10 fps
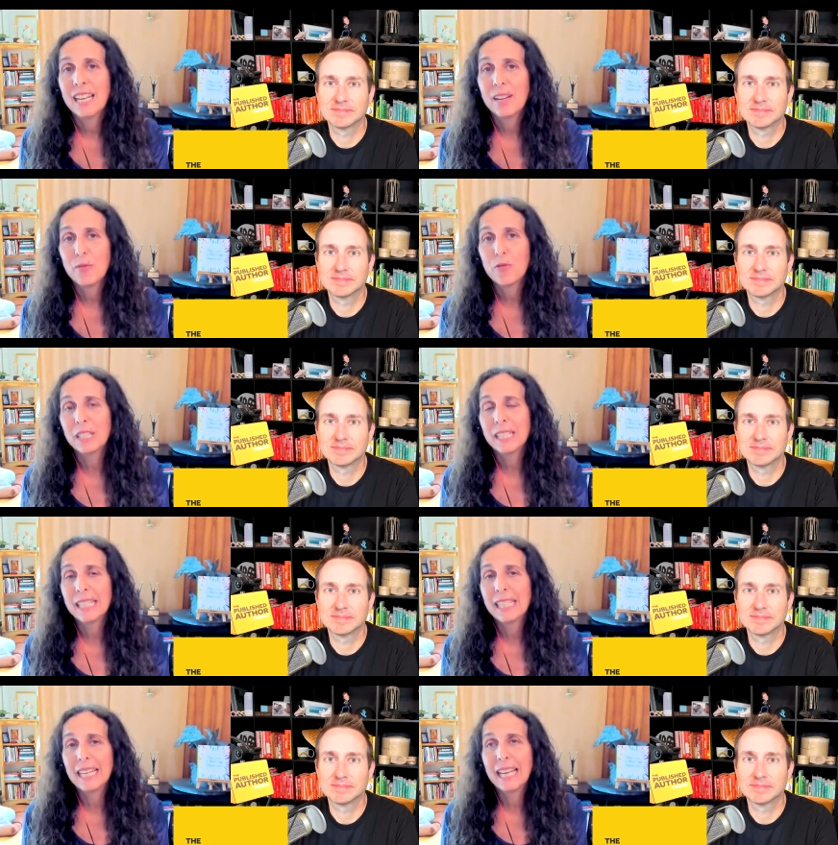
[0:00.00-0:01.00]
Speaker 1: have
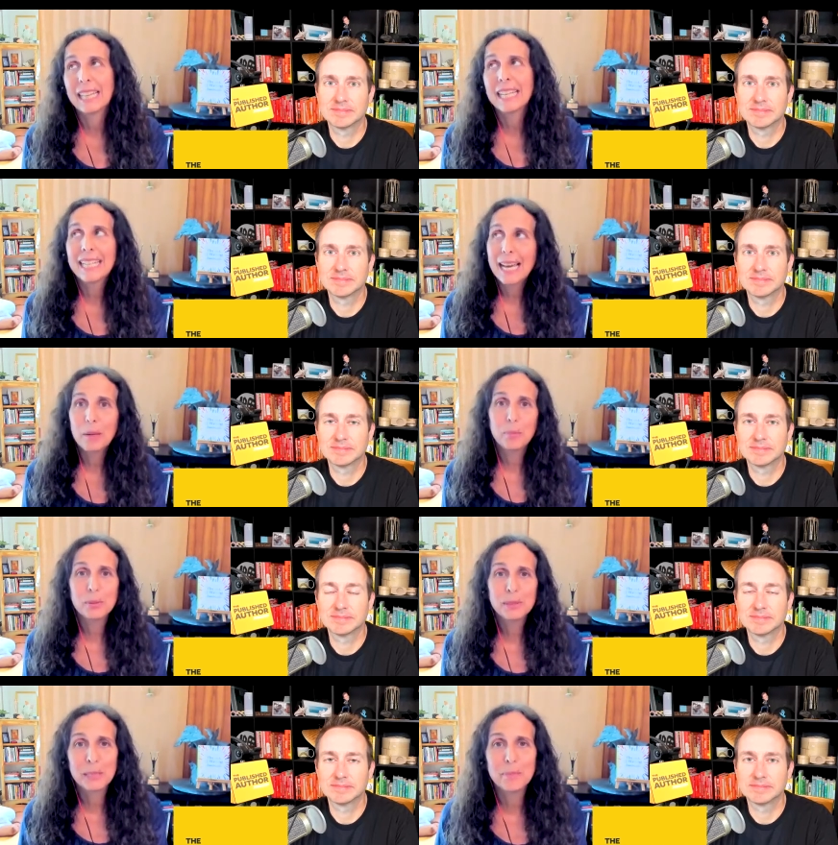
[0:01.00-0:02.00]
really, I think,
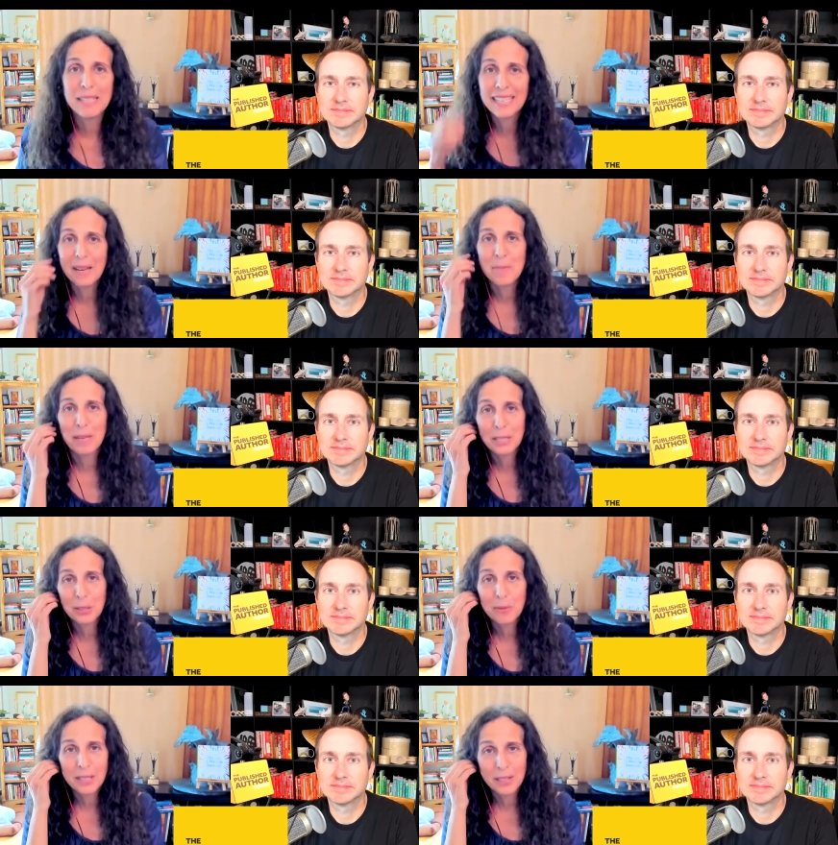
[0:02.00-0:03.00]
catapulted me on my
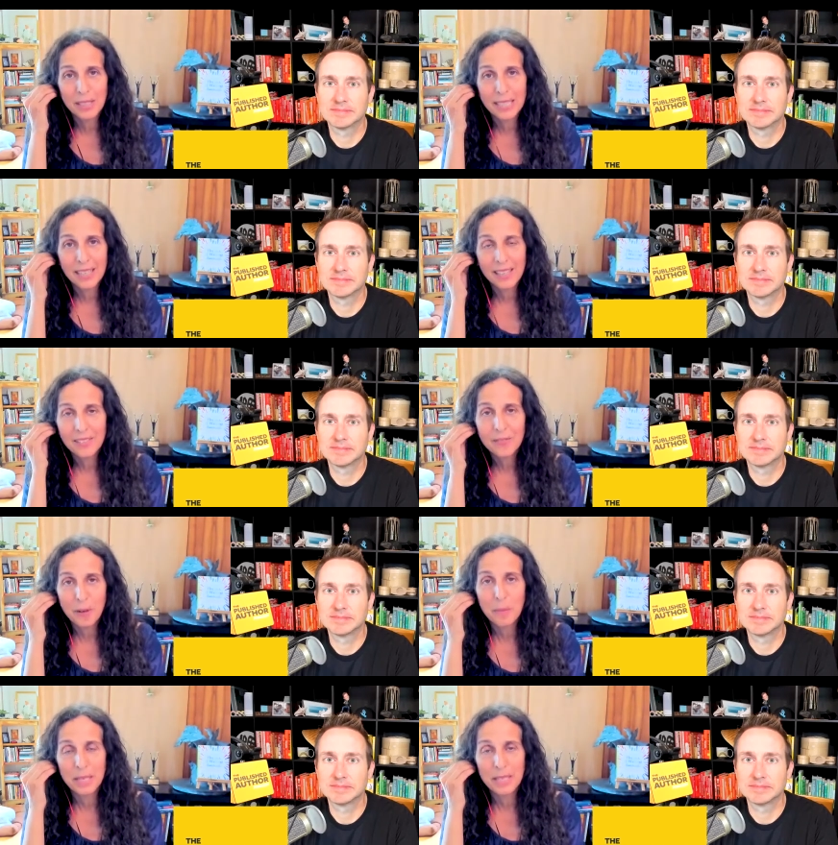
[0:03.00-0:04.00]
career eh,
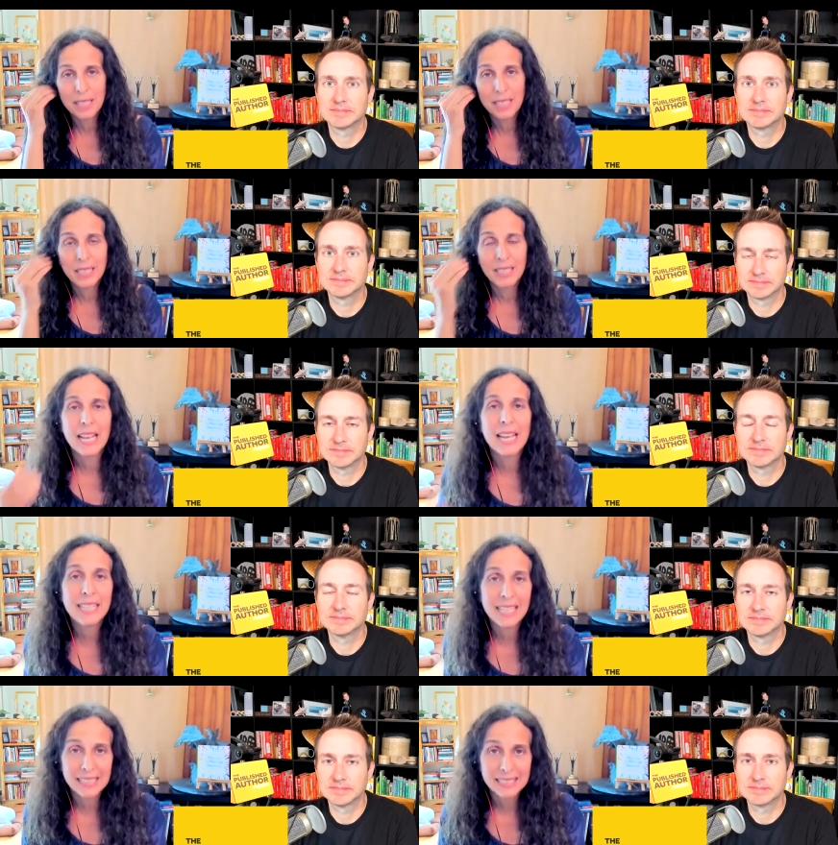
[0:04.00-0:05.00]
from a, an
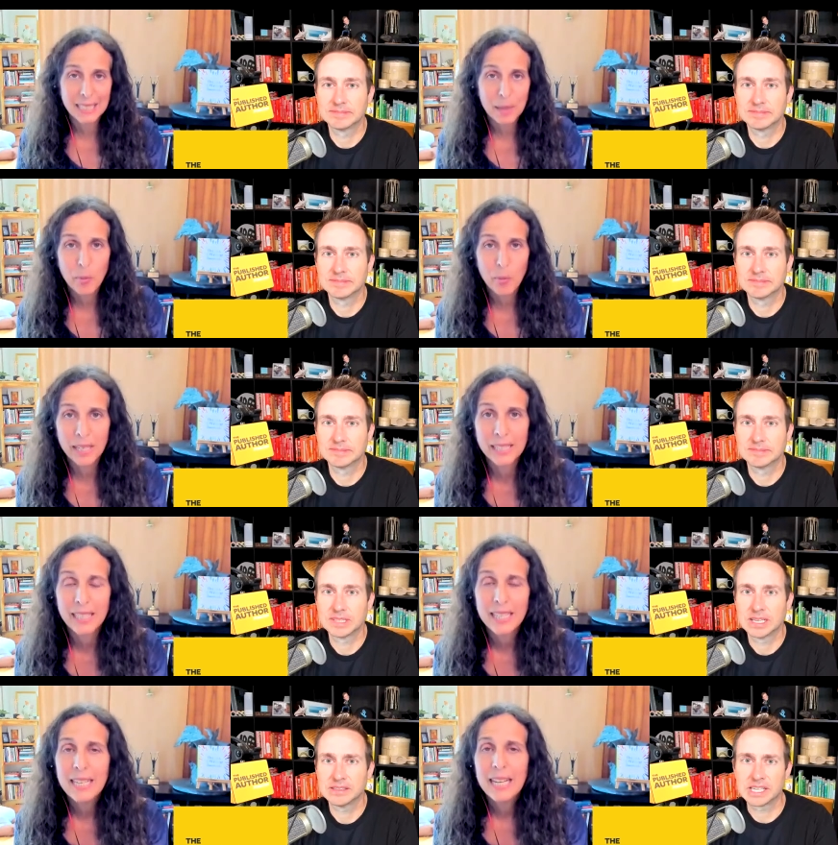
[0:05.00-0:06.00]
editing standpoint.
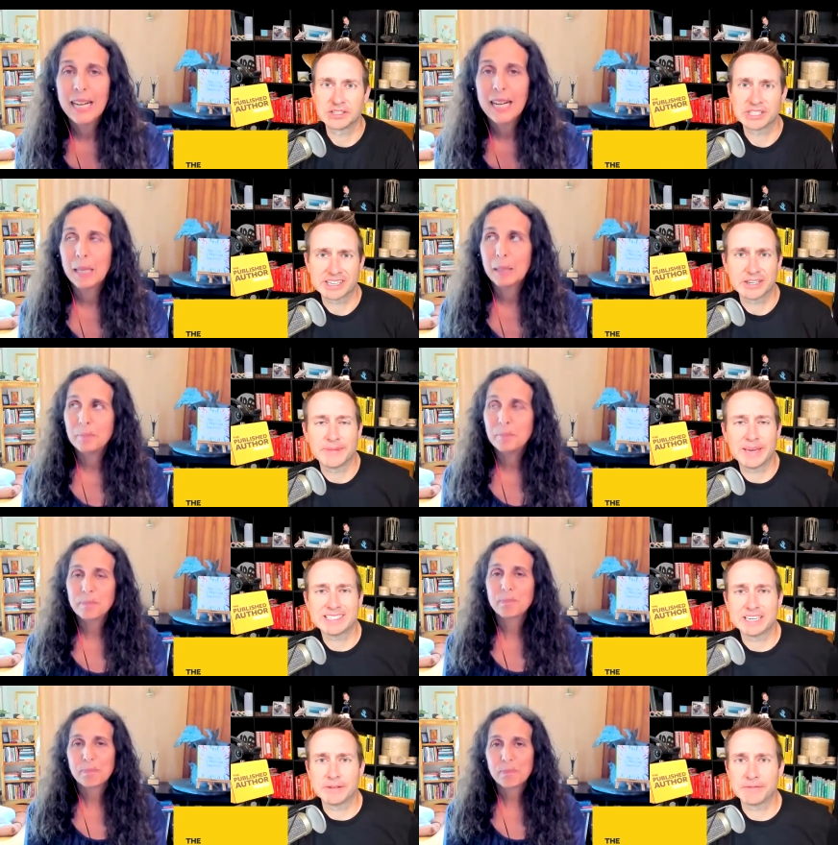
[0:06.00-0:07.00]
Speaker 2: Sounds like an um,
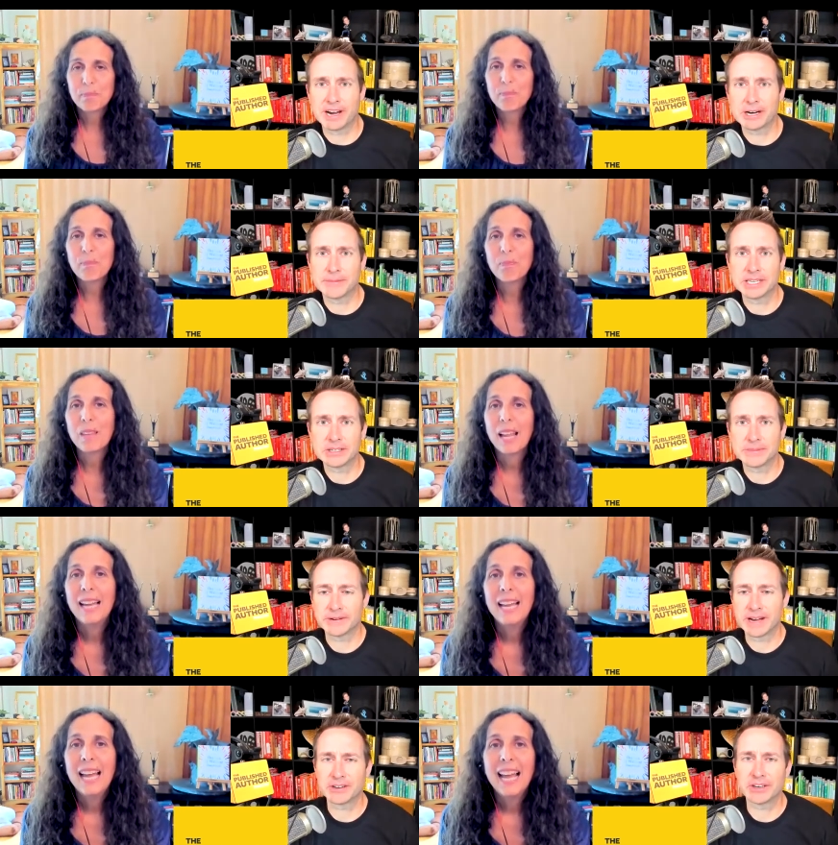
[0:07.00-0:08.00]
amazing environment to
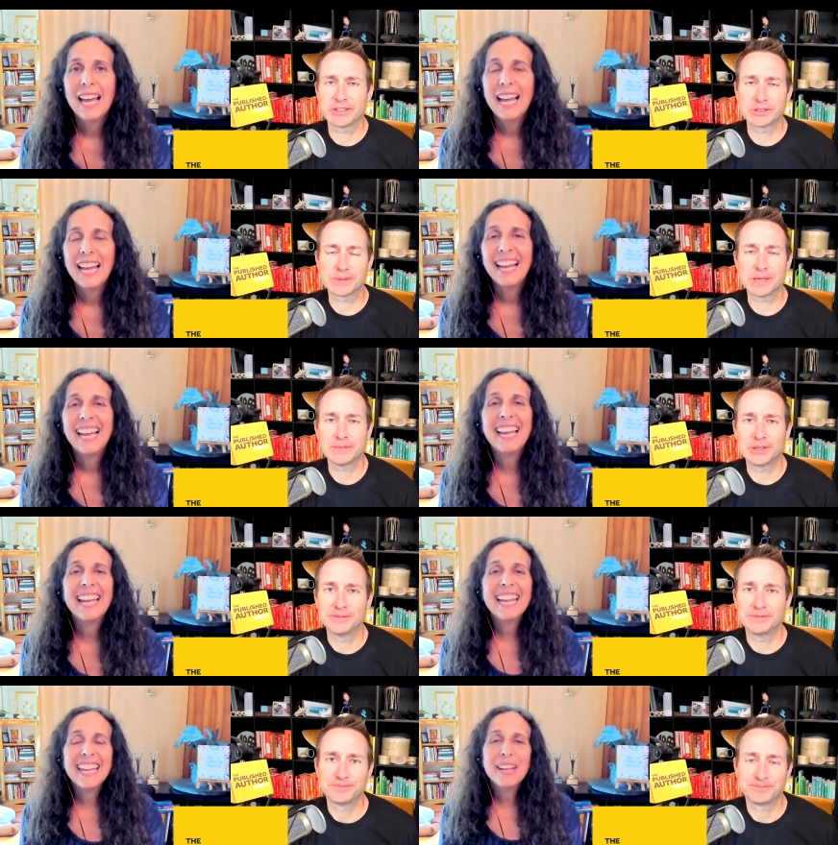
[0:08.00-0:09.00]
be around all those
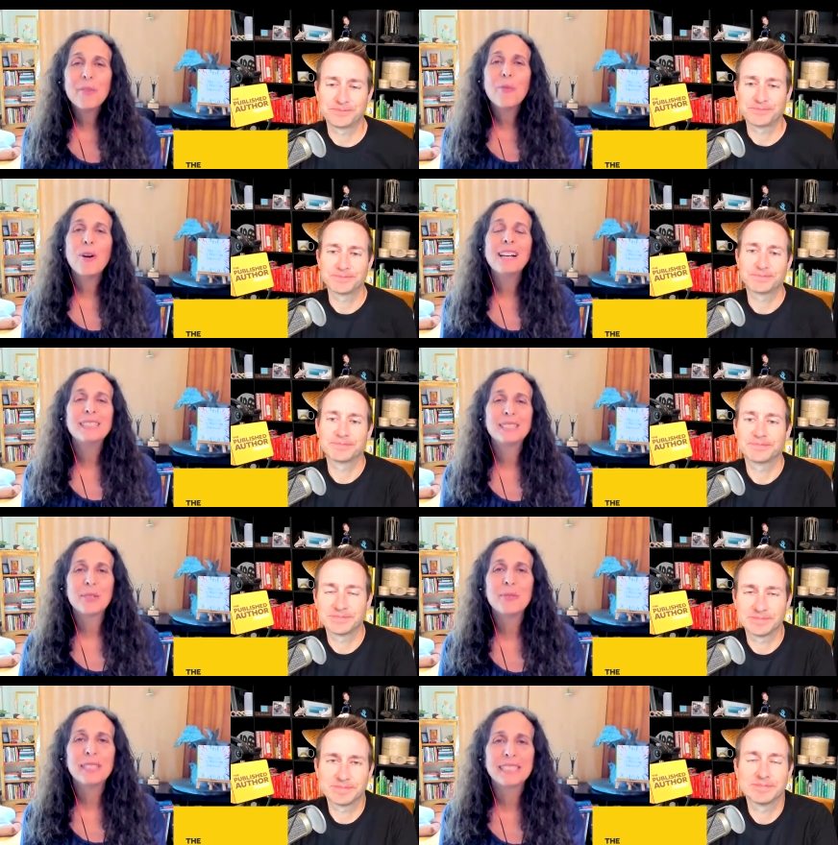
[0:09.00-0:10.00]
people.
Speaker 1: It was,
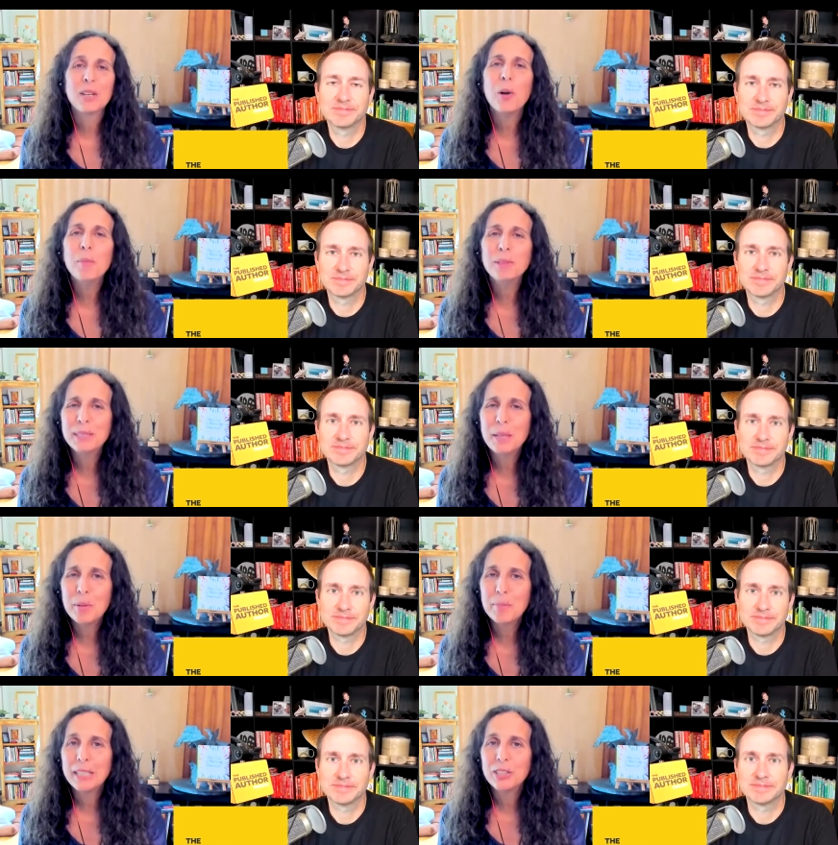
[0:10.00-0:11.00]
it was. I almost
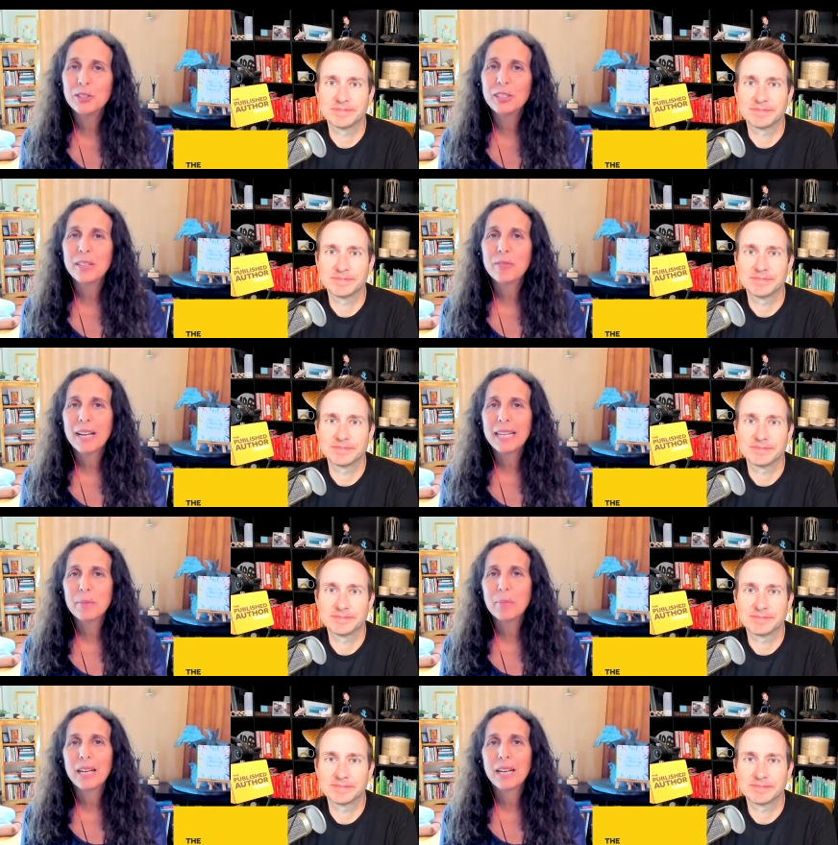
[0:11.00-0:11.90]
double majored in writing, but